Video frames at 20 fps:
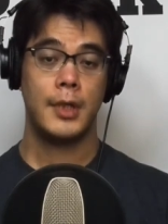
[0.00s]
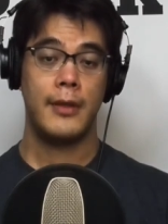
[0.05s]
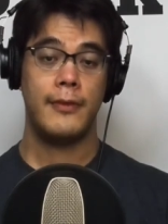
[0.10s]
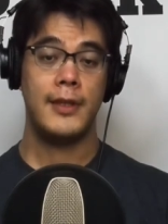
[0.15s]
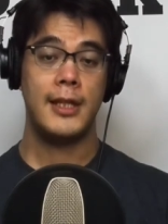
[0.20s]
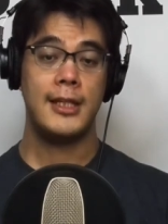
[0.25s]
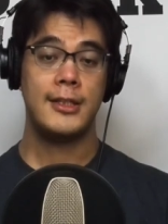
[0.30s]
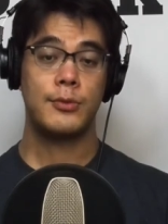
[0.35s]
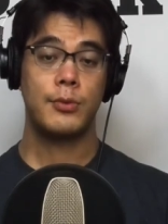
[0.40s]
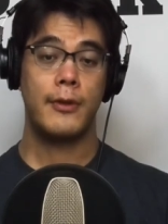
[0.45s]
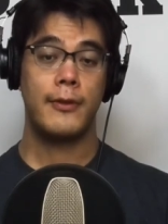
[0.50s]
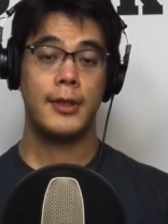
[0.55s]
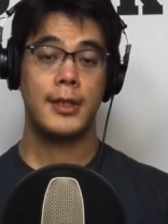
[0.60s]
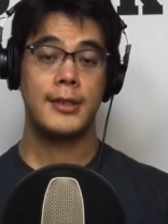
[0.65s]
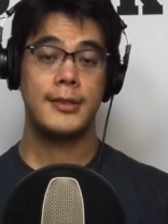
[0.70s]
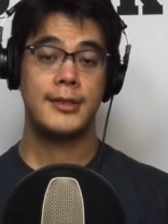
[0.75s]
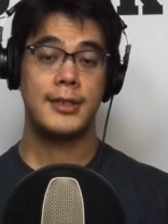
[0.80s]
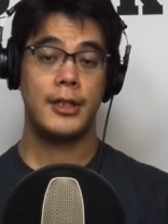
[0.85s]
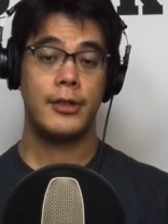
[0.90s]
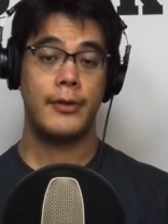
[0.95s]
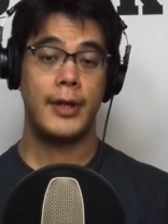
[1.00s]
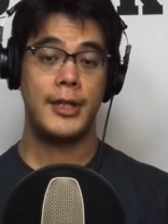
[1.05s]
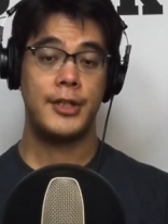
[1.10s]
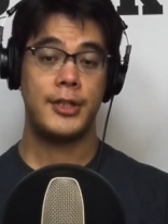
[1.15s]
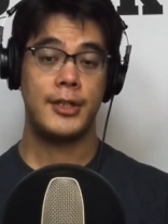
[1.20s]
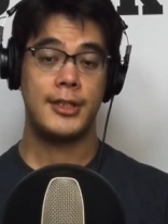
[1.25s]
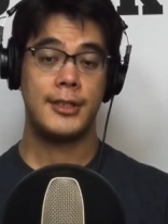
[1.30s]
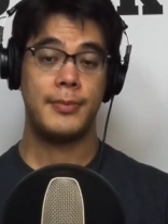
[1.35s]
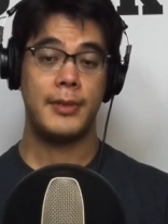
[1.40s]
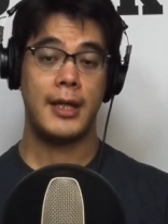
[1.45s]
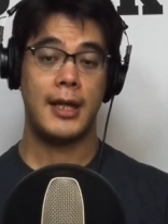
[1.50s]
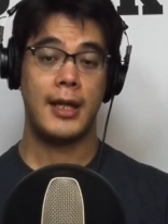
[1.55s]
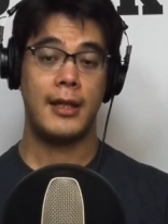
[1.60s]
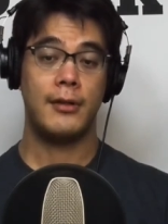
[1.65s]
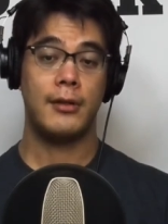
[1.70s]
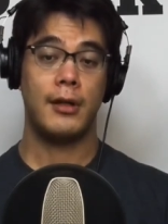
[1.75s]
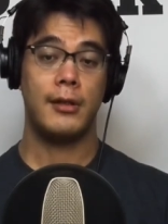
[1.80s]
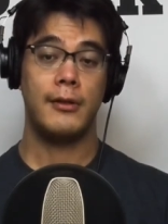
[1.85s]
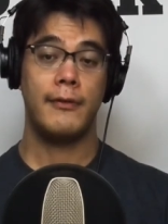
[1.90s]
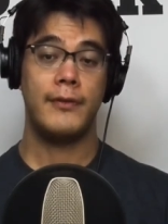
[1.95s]
These were the considerations behind
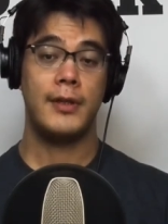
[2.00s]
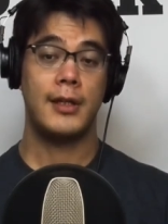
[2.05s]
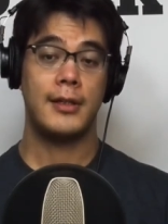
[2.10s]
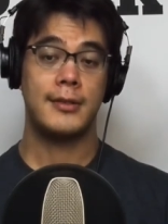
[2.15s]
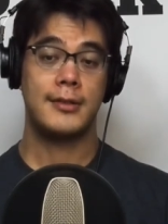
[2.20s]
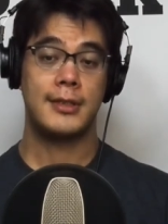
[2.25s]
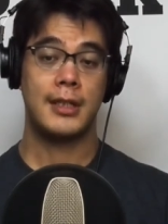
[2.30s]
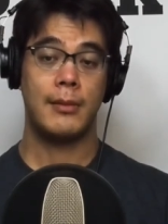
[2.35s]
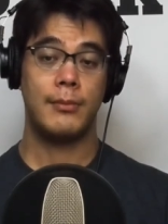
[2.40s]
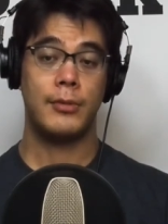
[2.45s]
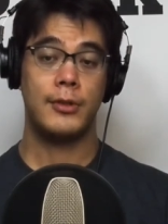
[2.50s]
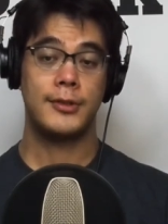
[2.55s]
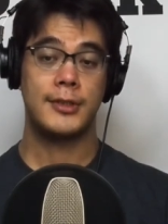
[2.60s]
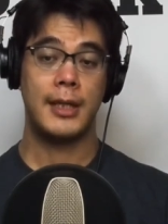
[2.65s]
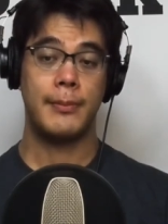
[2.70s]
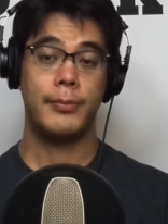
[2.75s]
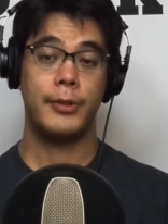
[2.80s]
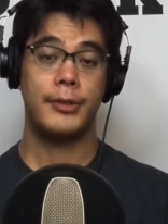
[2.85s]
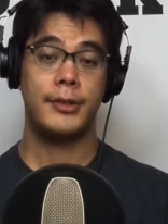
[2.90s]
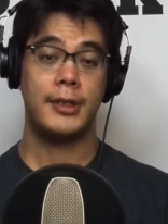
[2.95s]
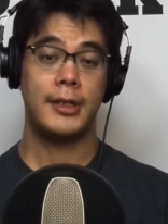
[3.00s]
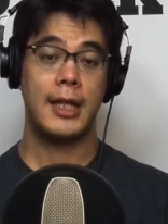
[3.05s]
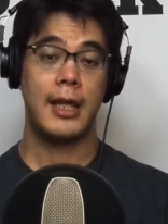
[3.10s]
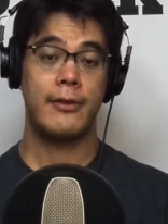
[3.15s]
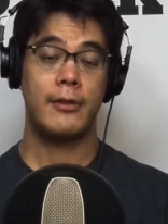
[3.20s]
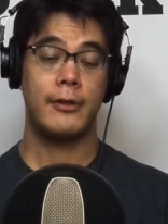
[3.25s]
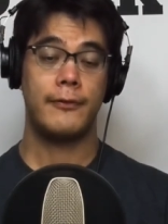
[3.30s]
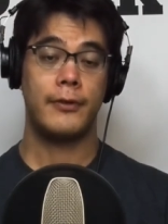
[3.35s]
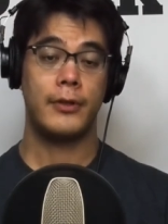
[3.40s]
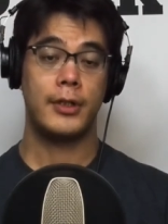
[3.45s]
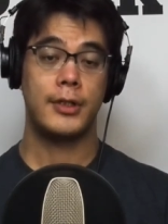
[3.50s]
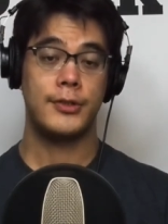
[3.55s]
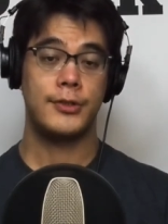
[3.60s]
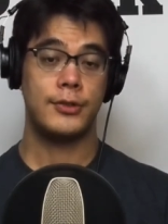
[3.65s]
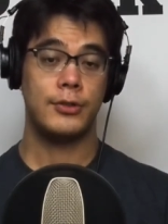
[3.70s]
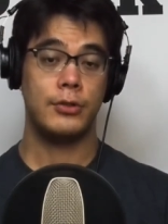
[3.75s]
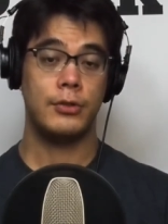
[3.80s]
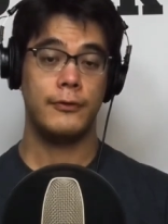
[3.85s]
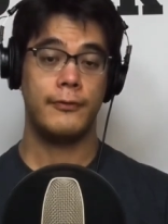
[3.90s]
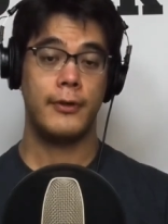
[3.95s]
all of the ensembles I put together for
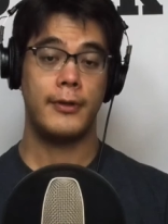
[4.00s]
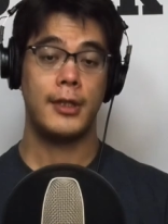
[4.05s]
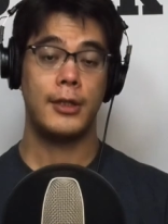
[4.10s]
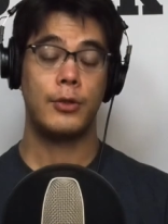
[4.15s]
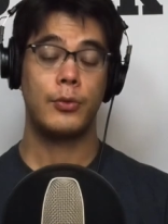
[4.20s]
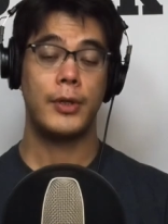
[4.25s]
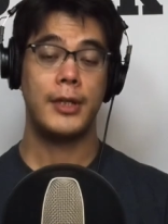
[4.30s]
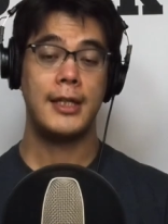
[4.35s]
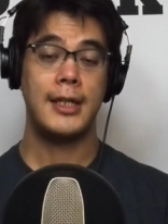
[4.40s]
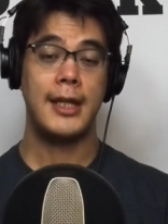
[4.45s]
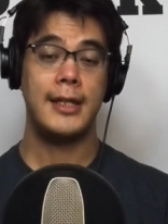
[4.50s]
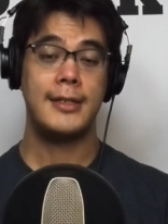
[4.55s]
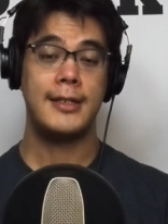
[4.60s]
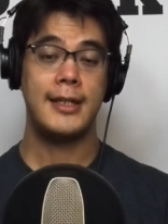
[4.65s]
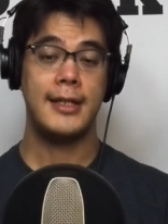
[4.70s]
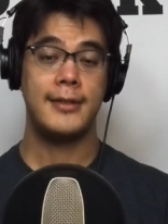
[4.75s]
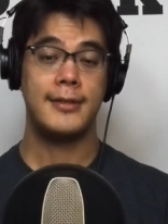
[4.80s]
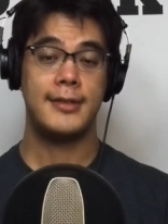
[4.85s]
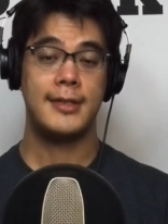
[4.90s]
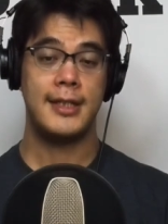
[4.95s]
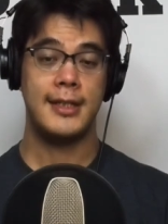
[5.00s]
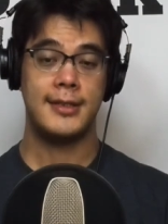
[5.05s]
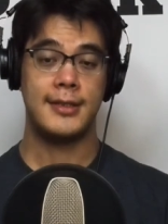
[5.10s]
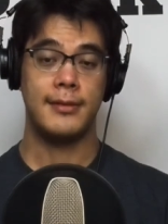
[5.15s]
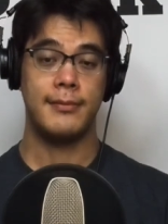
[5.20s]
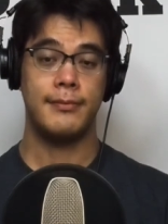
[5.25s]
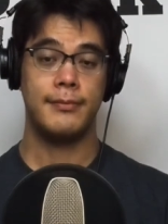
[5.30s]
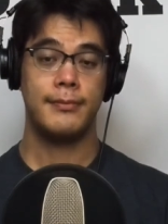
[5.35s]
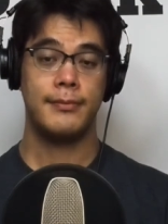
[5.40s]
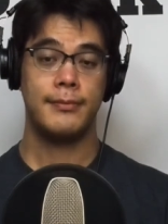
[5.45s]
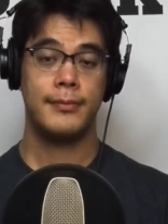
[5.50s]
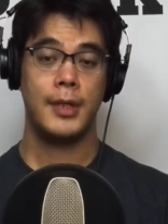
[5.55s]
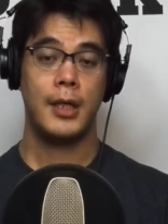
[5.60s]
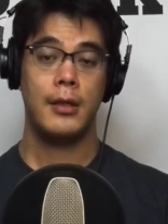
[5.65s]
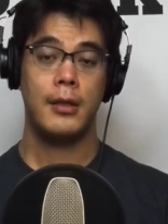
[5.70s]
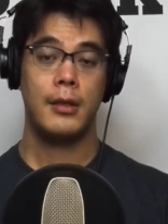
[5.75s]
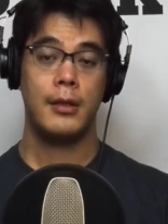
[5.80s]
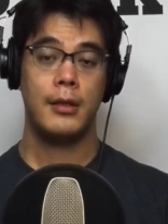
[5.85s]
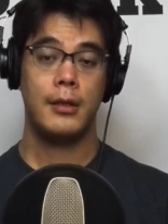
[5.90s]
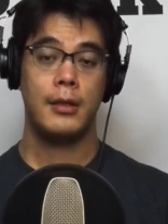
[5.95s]
Kazoo for the 2018 season.
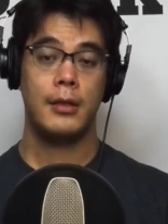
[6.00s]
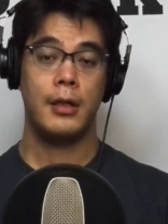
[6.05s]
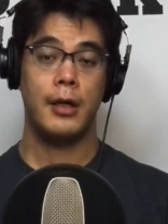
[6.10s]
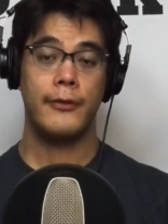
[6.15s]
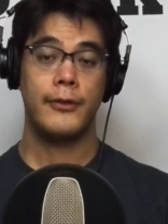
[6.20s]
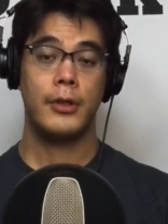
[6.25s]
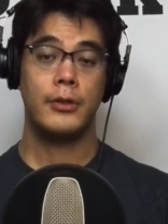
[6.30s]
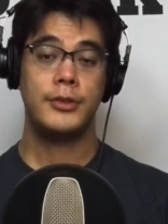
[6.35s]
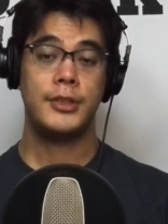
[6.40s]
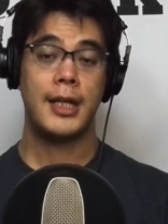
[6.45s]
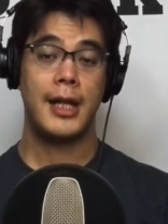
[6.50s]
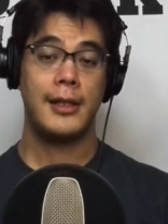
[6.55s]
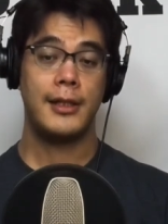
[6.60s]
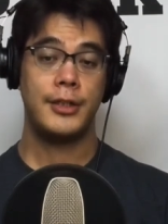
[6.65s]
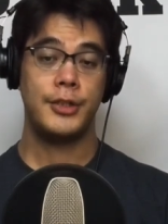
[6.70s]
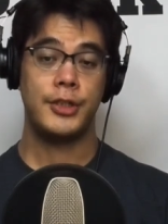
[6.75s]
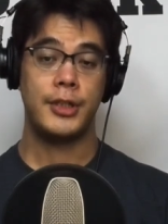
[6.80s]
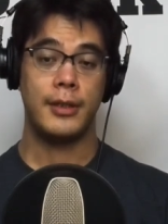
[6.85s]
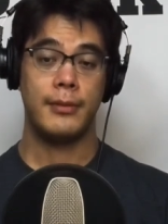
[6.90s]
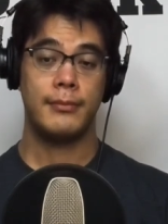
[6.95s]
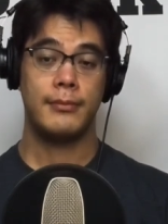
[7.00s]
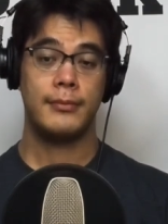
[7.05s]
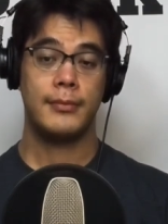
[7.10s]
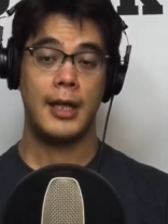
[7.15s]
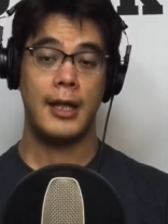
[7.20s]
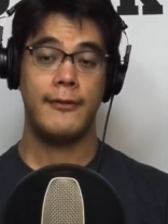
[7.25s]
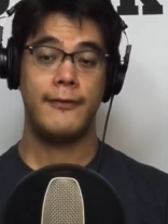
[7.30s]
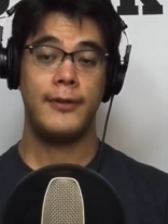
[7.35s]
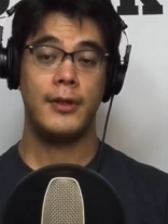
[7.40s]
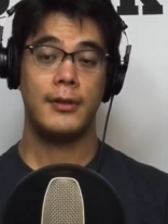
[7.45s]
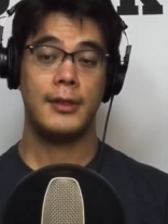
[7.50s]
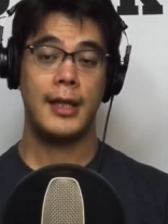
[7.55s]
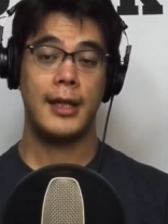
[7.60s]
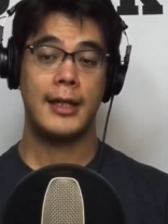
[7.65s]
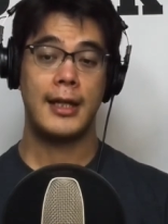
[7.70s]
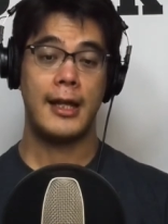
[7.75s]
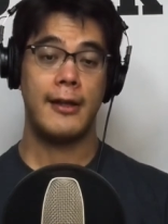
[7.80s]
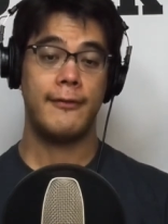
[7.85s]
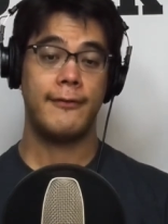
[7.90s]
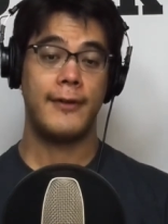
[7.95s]
Although challenging, I feel
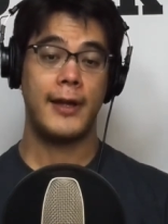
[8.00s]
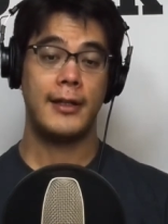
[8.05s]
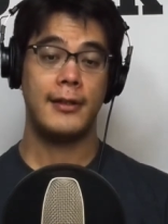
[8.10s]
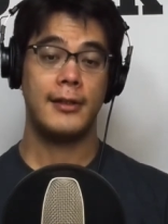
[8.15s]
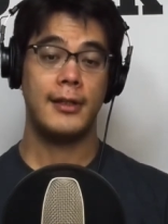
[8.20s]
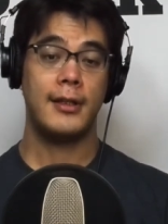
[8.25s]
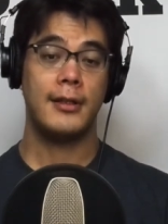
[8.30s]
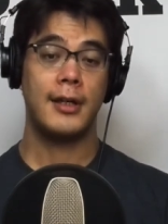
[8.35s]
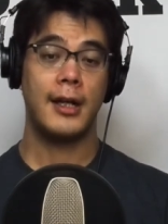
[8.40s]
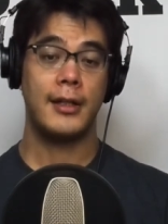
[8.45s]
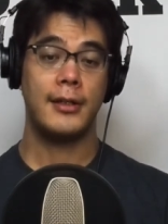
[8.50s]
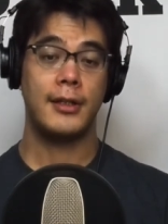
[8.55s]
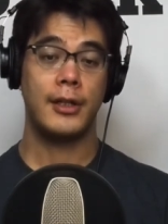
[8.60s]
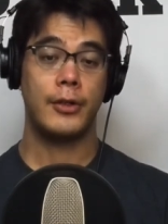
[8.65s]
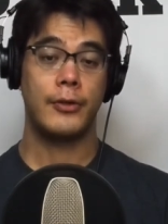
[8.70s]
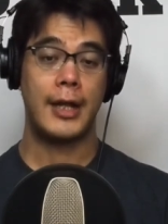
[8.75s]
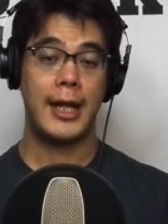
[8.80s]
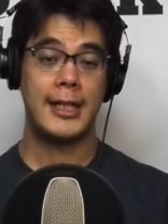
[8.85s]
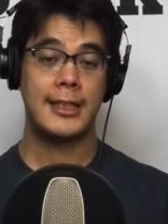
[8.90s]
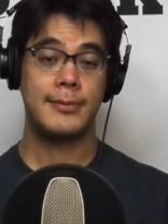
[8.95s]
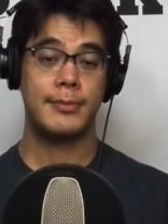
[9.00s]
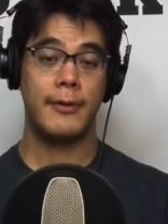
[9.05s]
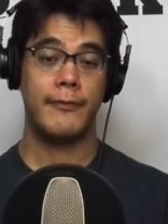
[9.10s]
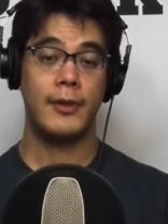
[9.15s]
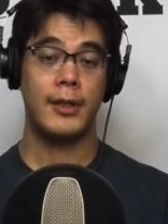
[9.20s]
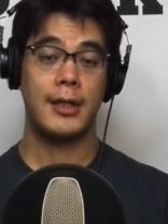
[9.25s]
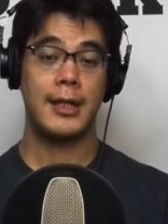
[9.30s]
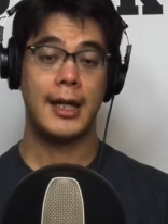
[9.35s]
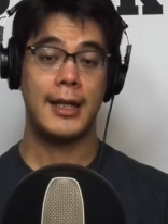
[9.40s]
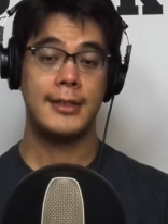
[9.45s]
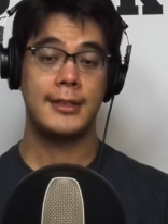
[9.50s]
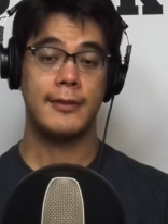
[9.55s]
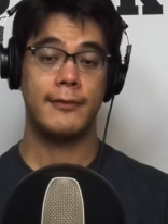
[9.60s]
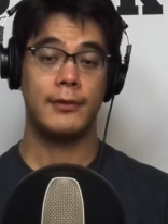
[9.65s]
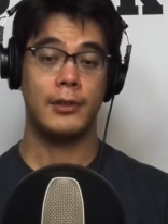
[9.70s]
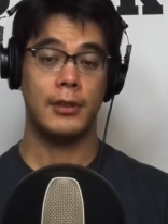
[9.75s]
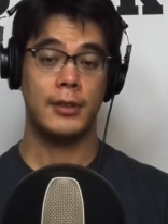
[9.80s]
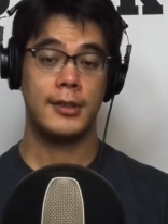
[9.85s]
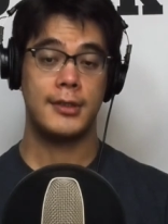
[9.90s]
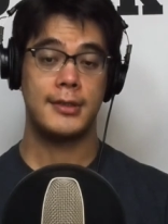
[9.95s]
like I have finally gotten a grasp of the kinds of
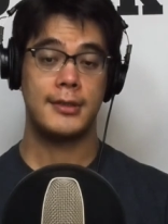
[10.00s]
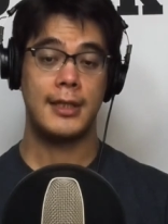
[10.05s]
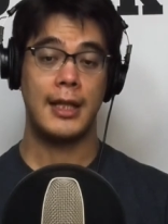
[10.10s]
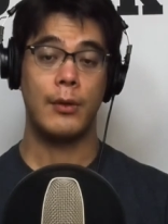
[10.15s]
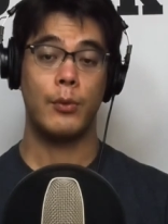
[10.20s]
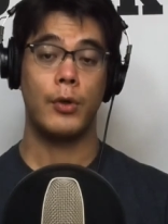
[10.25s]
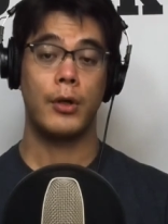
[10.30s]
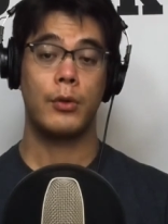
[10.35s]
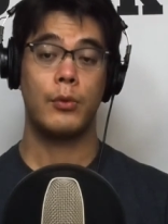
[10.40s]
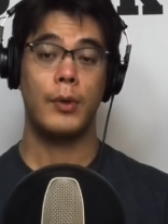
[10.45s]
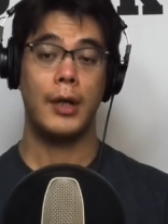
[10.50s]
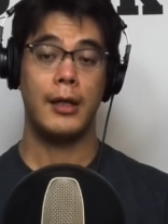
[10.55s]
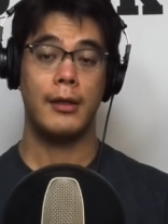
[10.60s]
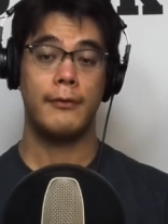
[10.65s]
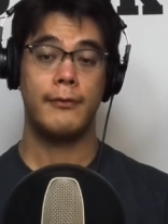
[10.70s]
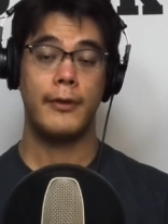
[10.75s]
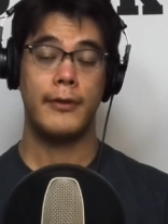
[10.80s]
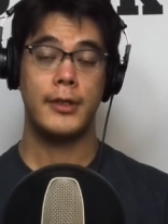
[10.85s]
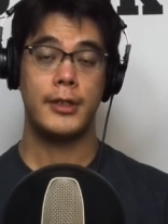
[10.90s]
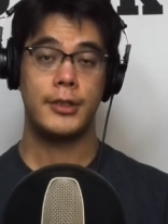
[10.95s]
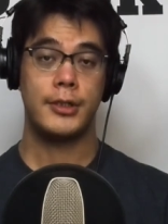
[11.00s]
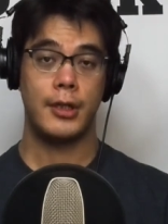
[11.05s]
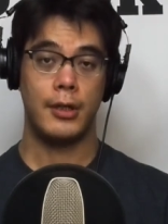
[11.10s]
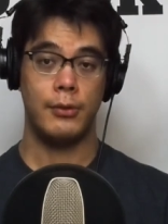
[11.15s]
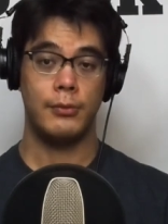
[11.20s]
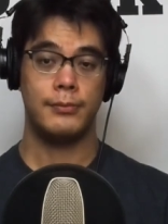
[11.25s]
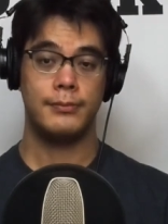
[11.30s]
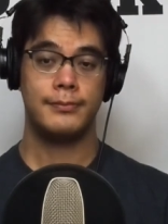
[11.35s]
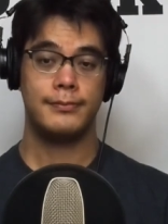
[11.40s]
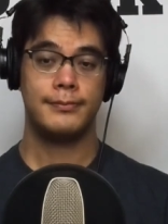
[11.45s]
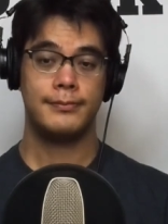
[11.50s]
looks that work well for the show.